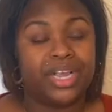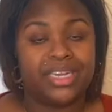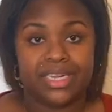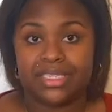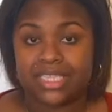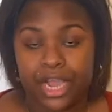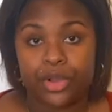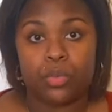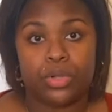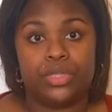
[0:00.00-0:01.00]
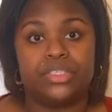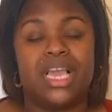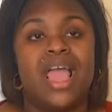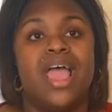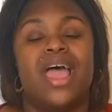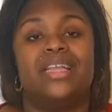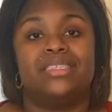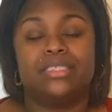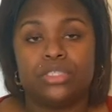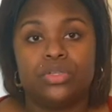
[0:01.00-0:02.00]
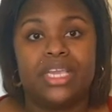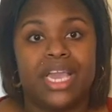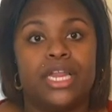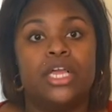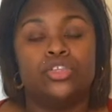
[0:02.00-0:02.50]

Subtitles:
the entire world and still get